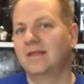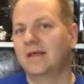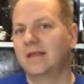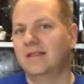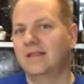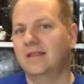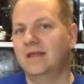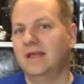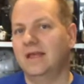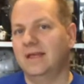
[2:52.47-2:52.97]

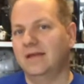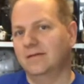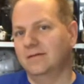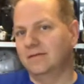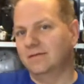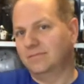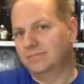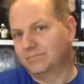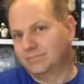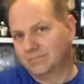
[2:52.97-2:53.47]
the
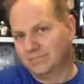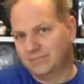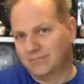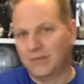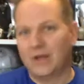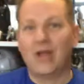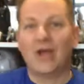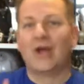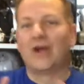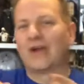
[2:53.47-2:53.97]

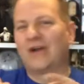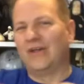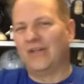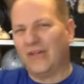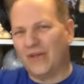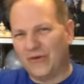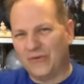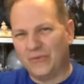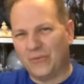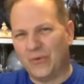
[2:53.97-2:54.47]

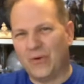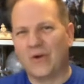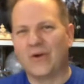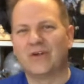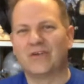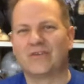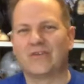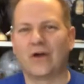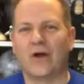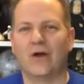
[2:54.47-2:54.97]
Clone
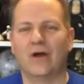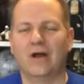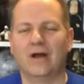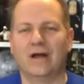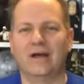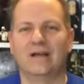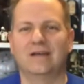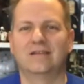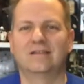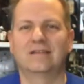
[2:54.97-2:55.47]
Wars
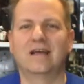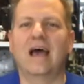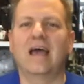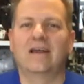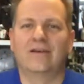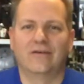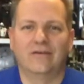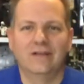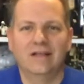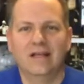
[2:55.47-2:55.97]

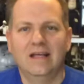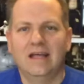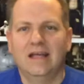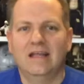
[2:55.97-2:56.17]
title